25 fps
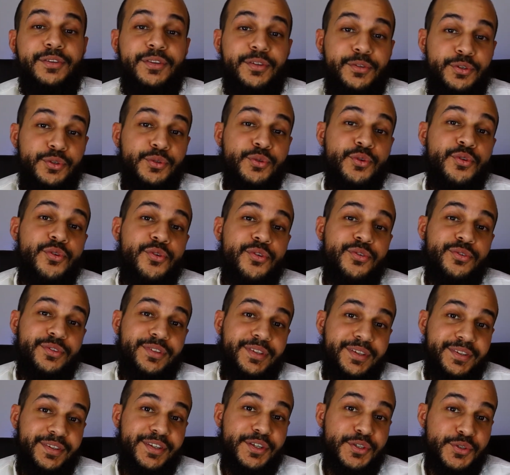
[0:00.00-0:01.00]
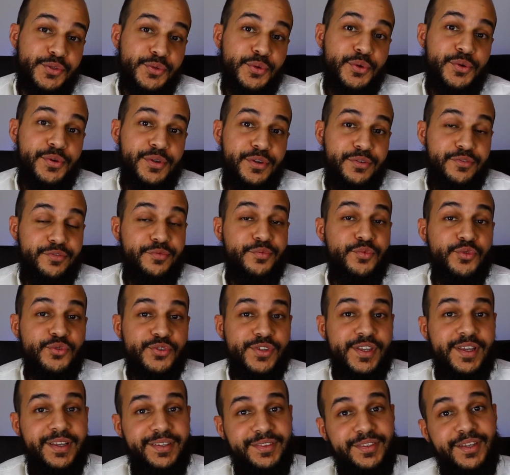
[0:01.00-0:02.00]
You know the story of
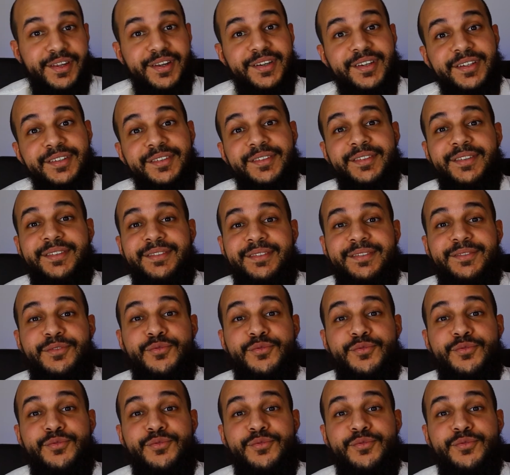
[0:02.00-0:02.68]
Musa and Al-Khidr.